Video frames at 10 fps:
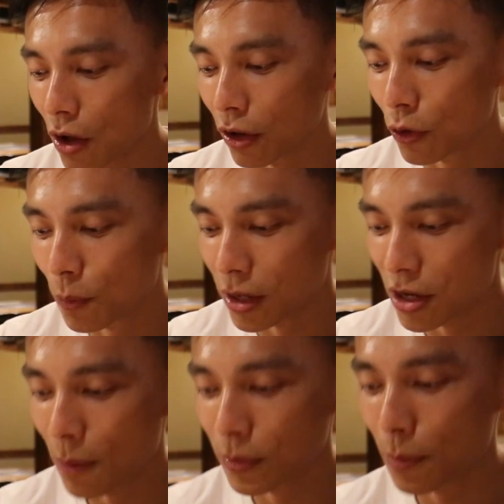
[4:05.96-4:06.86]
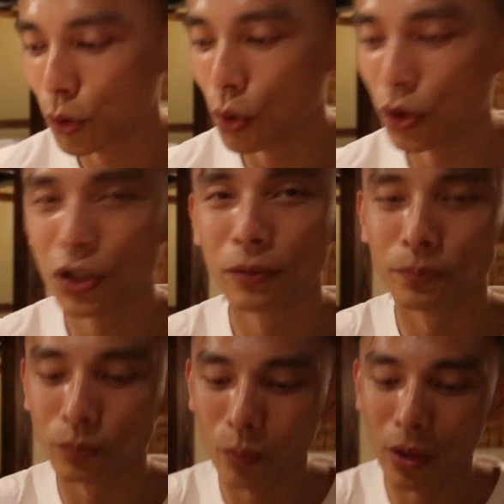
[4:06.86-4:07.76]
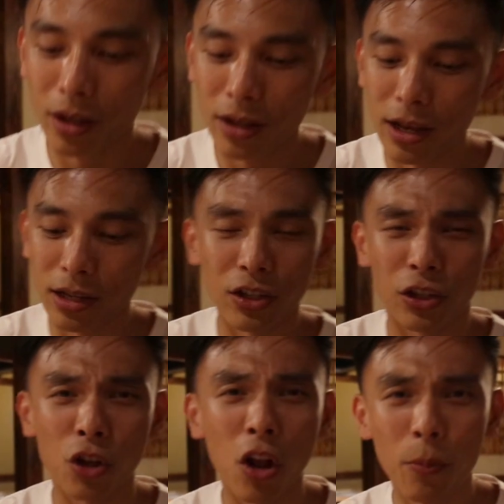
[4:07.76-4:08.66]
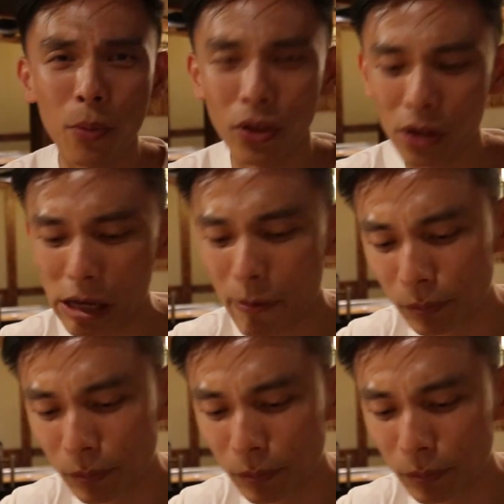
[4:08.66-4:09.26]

got a little bit of yum sauce that you can just dollop on there.